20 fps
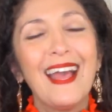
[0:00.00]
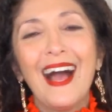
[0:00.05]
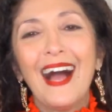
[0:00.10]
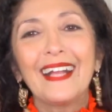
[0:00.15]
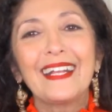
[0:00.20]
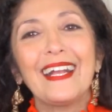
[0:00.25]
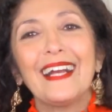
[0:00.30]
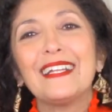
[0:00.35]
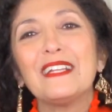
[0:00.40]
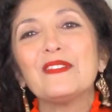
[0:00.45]
I
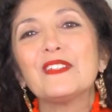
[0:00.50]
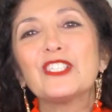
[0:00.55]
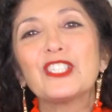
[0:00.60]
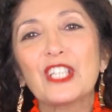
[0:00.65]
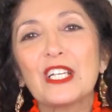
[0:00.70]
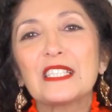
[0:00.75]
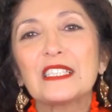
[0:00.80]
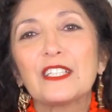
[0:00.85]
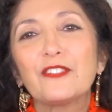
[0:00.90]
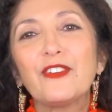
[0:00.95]
can't even
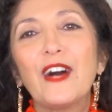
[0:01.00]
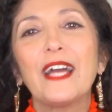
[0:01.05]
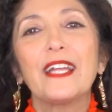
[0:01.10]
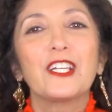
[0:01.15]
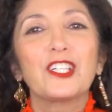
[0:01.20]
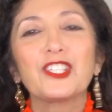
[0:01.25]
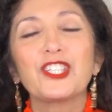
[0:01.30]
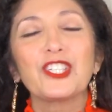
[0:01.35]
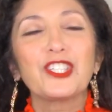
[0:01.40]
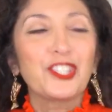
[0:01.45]
justify
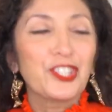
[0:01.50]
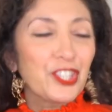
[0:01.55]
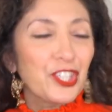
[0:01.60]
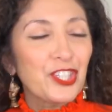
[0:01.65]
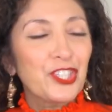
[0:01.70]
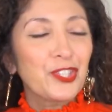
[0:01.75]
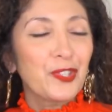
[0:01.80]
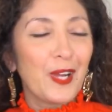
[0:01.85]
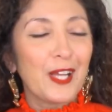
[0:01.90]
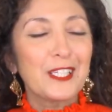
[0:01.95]
it, just,
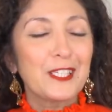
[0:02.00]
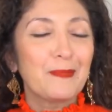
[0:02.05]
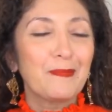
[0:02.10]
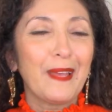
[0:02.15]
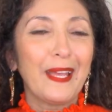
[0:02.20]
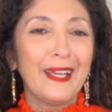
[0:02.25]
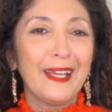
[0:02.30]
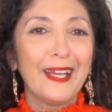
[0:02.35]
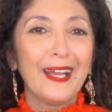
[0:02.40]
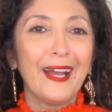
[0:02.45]
just trust
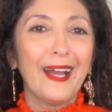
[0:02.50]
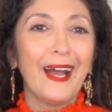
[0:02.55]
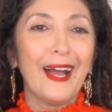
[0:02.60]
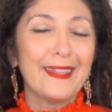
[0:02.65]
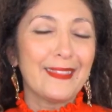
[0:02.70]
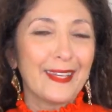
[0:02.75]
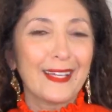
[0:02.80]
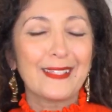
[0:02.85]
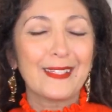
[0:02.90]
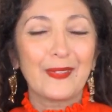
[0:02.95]
me,
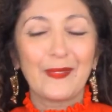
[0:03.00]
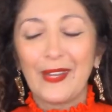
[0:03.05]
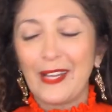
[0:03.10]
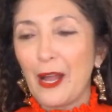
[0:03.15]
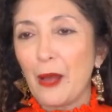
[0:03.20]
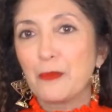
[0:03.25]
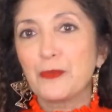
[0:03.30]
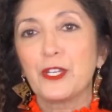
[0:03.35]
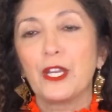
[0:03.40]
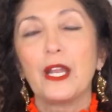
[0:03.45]
I think it's a great
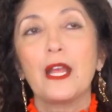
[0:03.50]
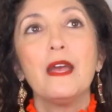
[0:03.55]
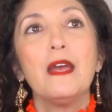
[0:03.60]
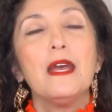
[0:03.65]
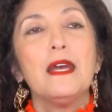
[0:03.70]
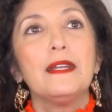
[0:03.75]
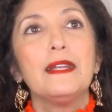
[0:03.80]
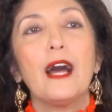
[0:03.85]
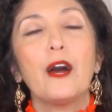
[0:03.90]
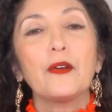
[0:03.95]
option.
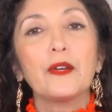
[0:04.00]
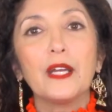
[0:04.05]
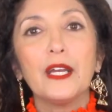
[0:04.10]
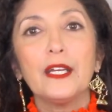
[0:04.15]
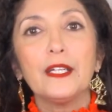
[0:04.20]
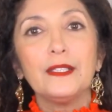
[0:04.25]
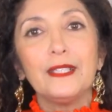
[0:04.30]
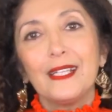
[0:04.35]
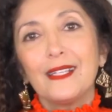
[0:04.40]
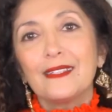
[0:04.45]
Now,
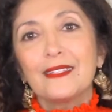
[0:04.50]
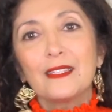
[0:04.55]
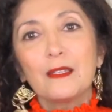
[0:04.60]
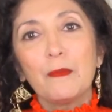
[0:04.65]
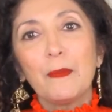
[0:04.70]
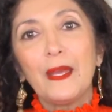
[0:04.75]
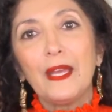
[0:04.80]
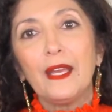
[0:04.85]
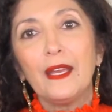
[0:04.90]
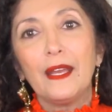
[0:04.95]
it needs to
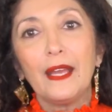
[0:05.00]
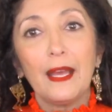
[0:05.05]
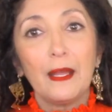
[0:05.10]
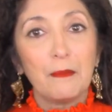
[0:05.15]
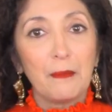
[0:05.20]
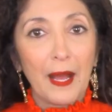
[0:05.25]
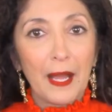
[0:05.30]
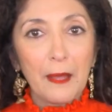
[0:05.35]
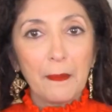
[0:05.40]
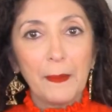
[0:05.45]
be,
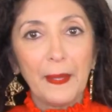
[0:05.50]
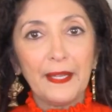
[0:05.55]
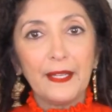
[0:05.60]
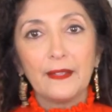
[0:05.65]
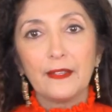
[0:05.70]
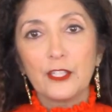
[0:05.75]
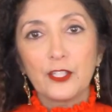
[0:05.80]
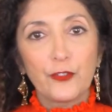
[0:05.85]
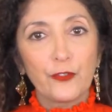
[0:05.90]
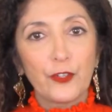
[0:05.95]
in my
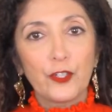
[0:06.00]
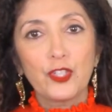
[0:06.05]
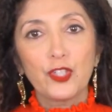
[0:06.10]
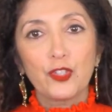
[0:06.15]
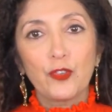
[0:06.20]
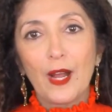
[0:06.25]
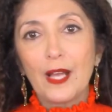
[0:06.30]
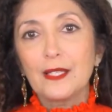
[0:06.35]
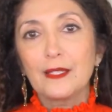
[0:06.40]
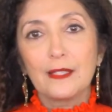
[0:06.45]
opinion, this first
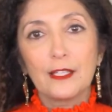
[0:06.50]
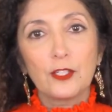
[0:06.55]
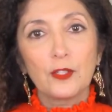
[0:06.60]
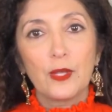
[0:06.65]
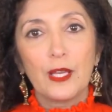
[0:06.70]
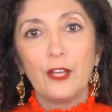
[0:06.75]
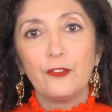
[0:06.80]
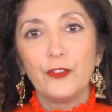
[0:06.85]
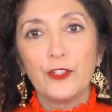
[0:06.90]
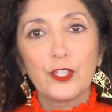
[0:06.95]
dress, this,
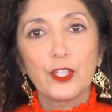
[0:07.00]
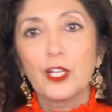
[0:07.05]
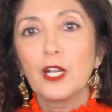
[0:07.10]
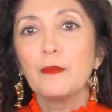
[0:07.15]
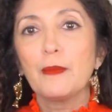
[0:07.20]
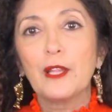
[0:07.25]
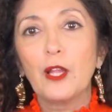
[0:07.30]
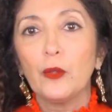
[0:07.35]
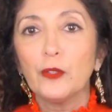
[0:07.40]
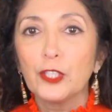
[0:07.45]
if it's gonna
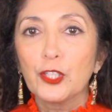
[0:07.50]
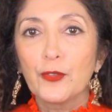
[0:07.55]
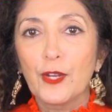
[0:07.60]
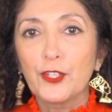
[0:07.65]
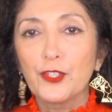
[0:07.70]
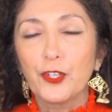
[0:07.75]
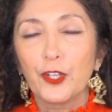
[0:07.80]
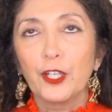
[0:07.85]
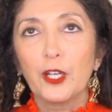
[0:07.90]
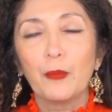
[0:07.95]
be the only
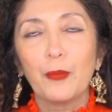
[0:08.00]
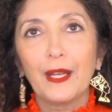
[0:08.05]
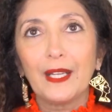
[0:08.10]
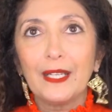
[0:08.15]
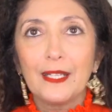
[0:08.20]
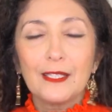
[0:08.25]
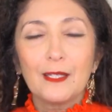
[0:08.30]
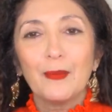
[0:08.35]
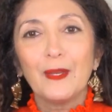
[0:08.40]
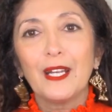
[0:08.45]
dress you're gonna bring, it
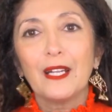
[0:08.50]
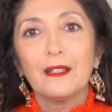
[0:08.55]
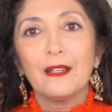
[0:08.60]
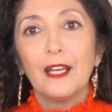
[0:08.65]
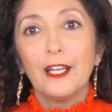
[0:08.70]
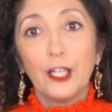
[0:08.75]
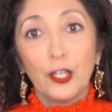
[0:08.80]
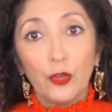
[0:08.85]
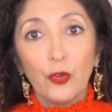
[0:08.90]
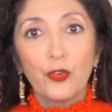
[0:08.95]
needs to be in a
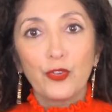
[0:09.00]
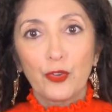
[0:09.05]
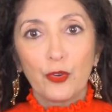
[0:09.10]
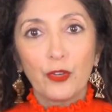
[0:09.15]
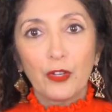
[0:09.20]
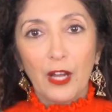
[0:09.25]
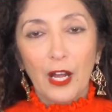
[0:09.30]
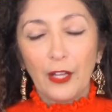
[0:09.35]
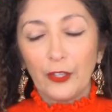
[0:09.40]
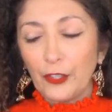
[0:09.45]
in a
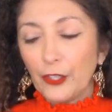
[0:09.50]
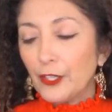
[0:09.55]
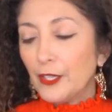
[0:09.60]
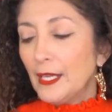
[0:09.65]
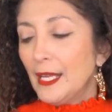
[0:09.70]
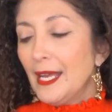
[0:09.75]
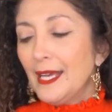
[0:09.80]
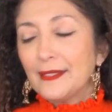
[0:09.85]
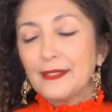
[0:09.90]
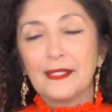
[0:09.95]
neutral color.
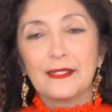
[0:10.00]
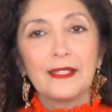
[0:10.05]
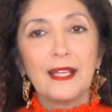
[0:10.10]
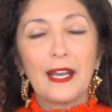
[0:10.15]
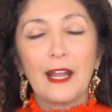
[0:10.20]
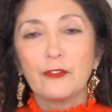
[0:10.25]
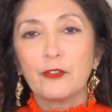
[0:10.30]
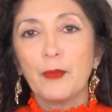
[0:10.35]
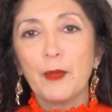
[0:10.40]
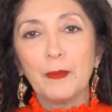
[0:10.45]
It does
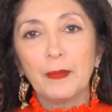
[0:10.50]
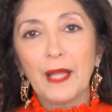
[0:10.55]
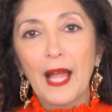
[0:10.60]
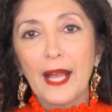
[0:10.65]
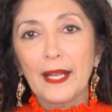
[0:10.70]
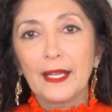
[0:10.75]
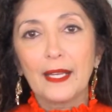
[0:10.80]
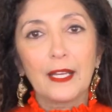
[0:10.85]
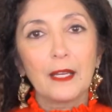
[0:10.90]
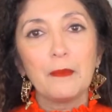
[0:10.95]
not have to be
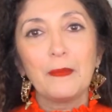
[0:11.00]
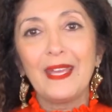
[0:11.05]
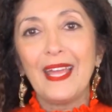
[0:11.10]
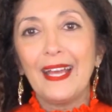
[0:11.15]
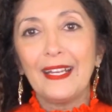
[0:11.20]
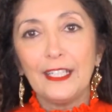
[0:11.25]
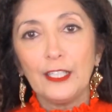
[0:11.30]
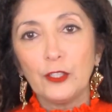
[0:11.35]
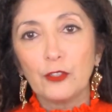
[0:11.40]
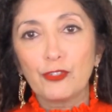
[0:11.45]
black. It can be
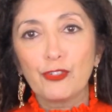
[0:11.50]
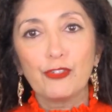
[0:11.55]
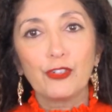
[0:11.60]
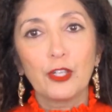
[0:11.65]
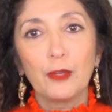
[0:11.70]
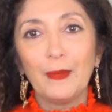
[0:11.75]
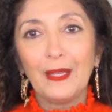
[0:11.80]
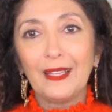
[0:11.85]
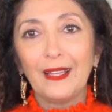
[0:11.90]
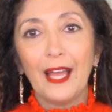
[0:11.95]
any neutral.
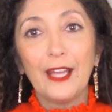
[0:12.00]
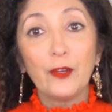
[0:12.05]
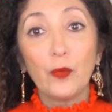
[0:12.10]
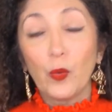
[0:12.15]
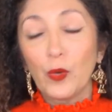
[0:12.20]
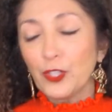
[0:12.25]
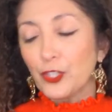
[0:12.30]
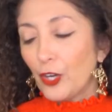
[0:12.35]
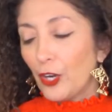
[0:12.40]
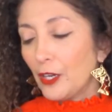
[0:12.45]
It can be light
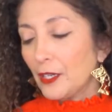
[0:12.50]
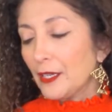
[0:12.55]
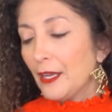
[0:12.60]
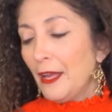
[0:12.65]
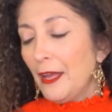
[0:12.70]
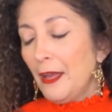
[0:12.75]
or dark.